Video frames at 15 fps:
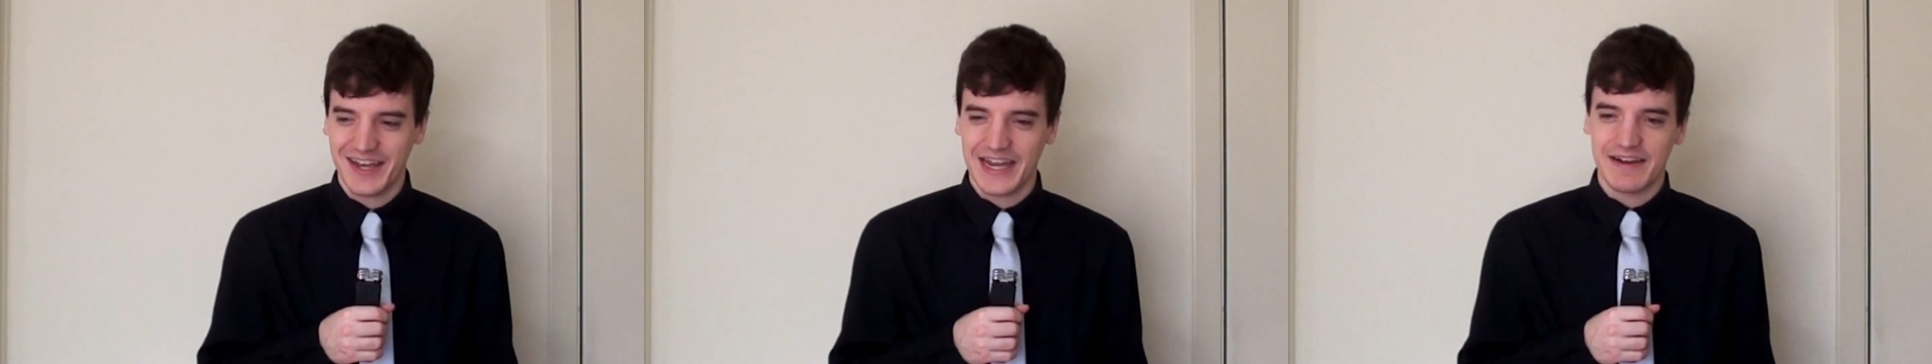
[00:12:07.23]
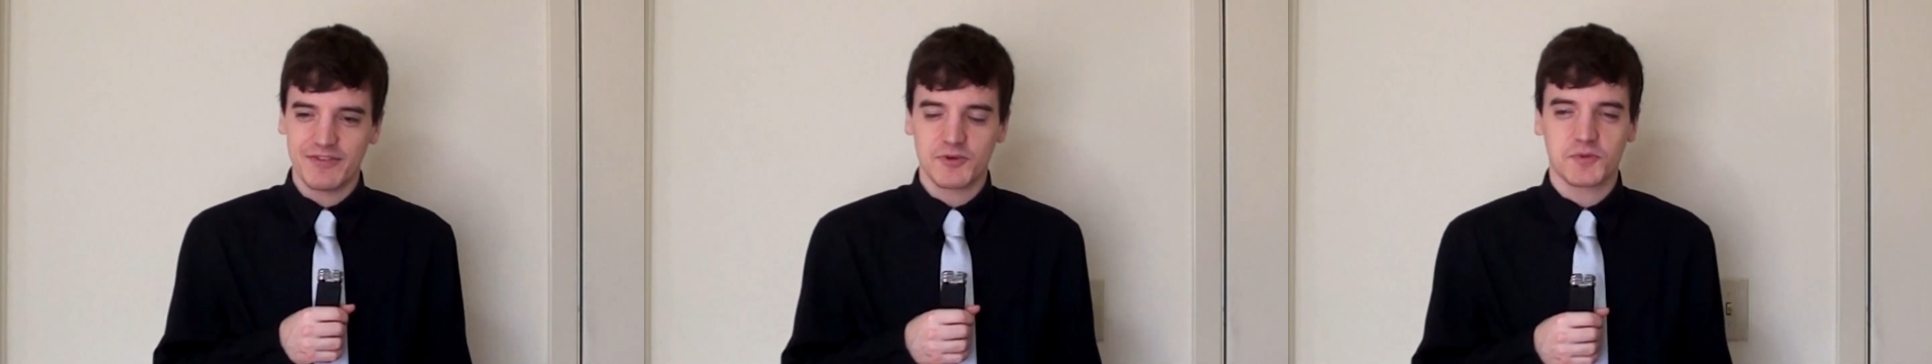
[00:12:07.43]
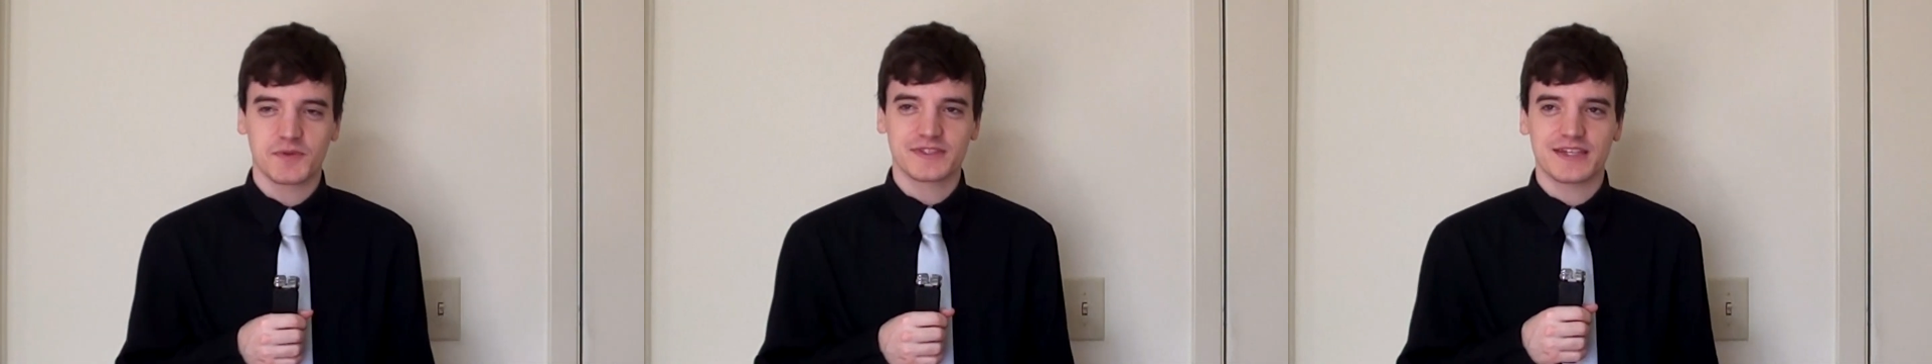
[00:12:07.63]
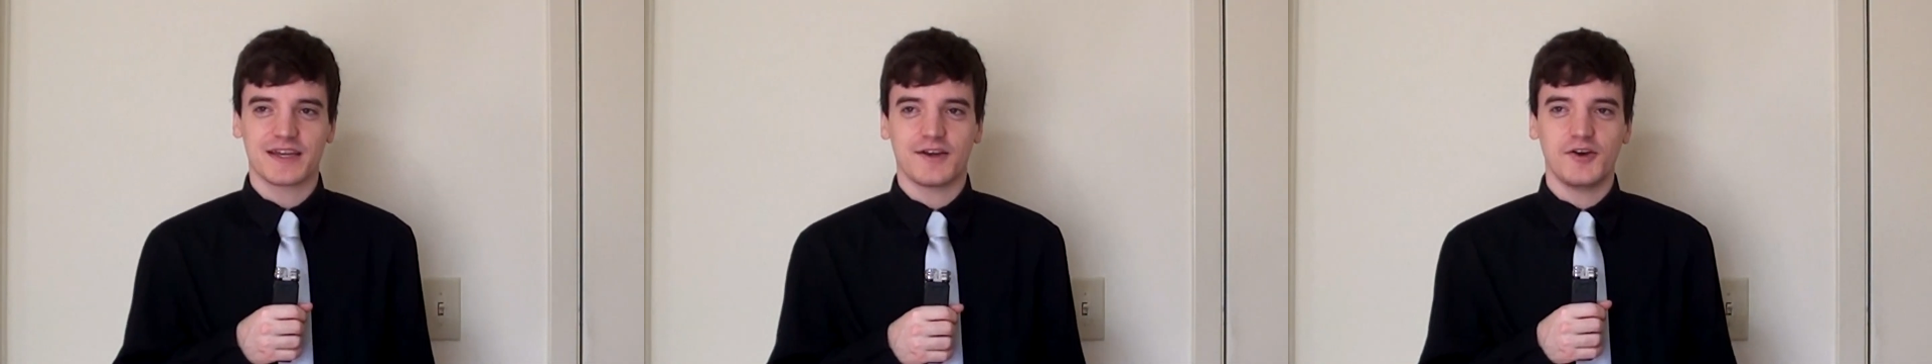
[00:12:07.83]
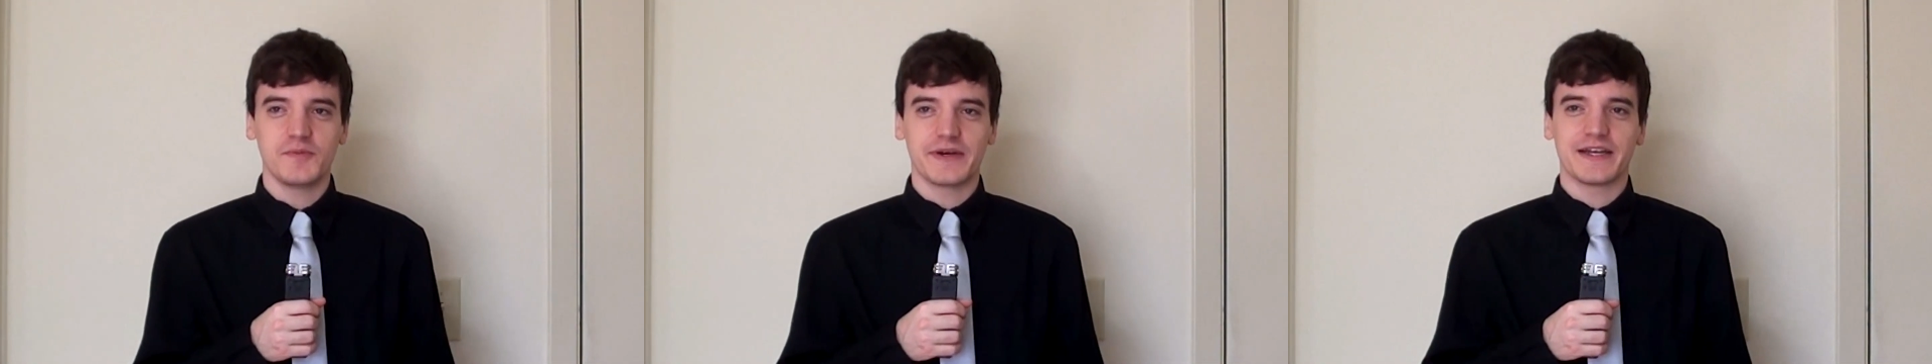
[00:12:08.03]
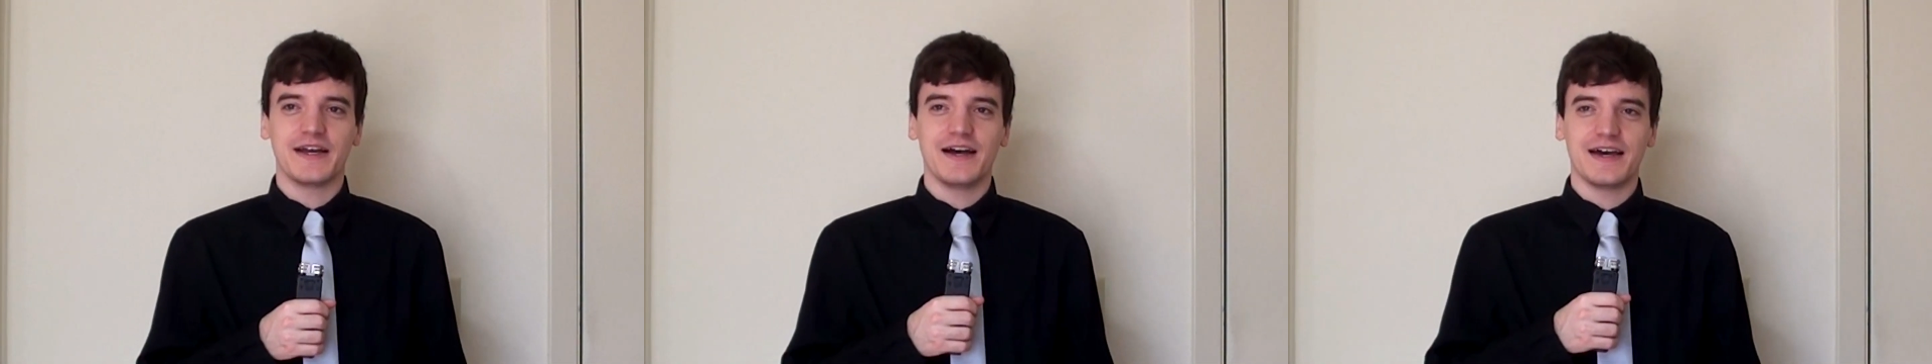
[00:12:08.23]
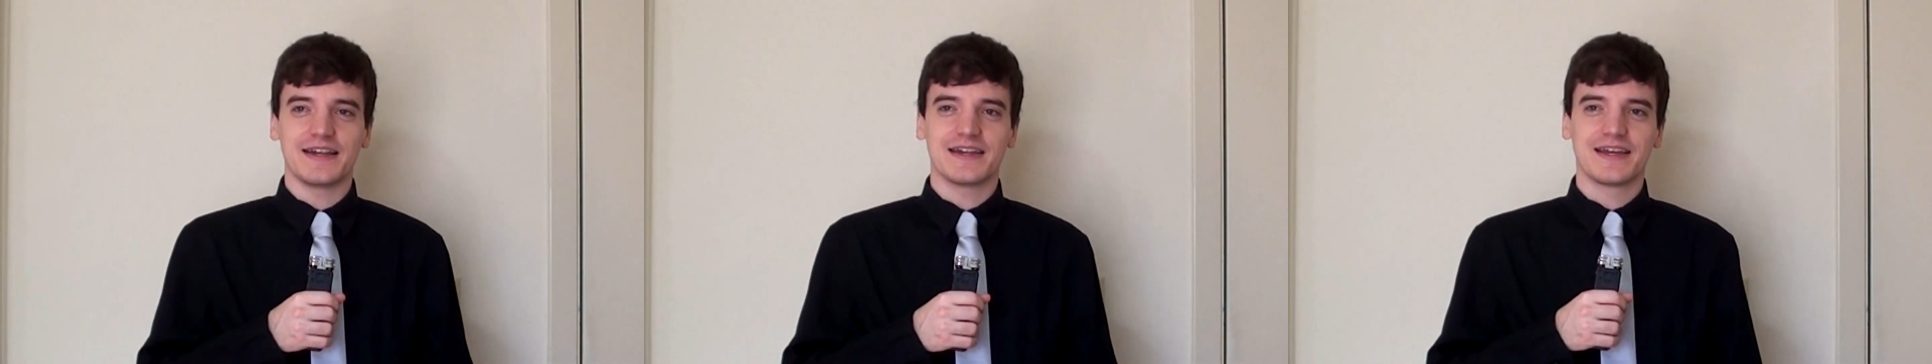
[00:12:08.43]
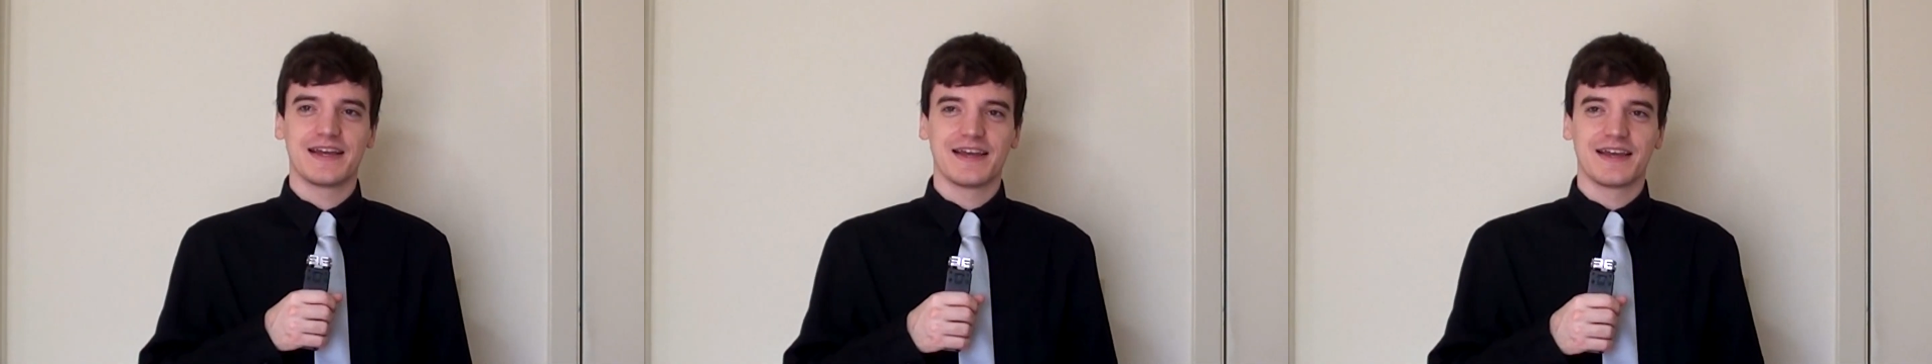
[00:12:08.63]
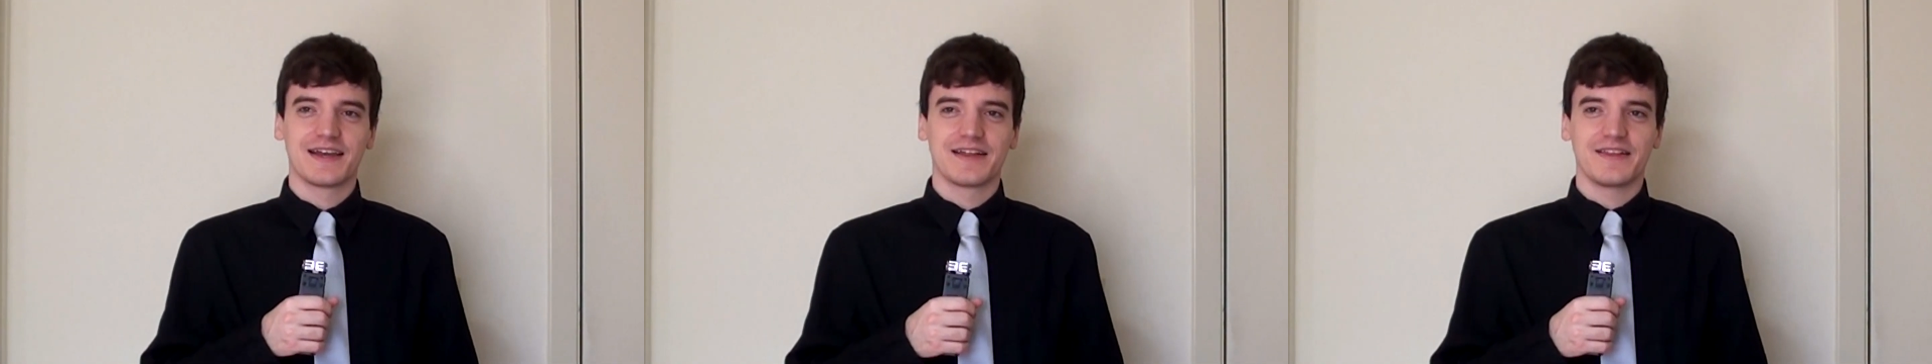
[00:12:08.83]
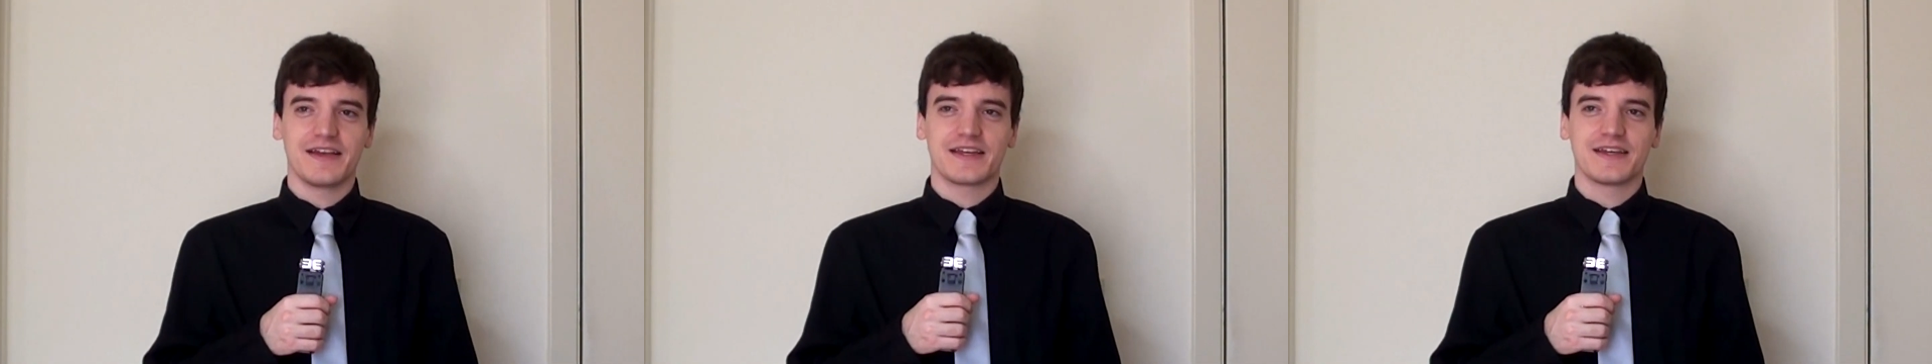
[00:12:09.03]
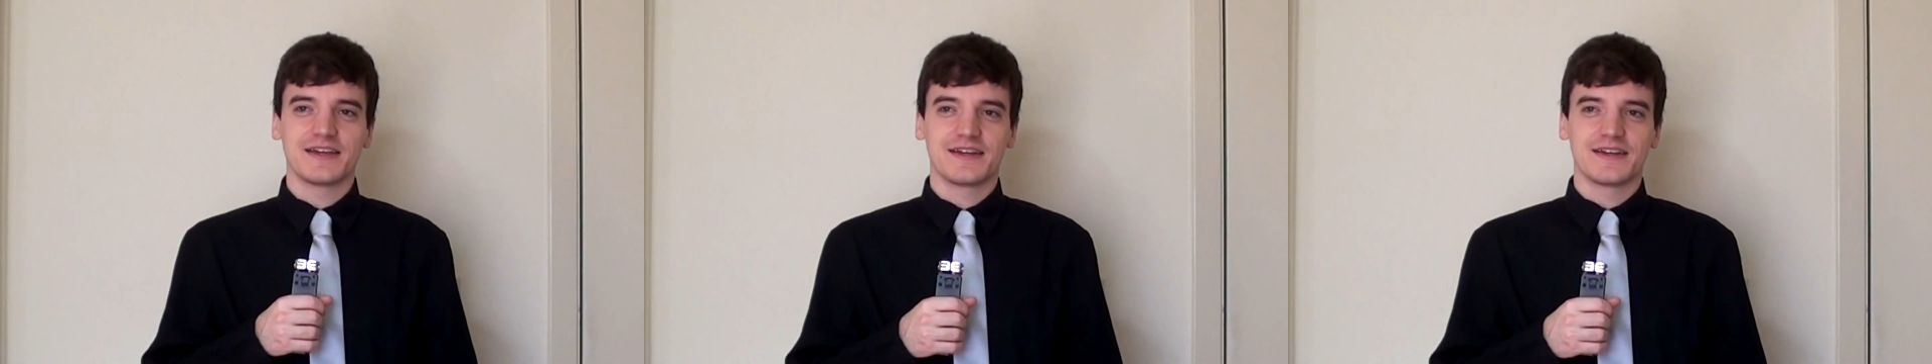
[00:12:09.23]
Everyone was like, oh my god, like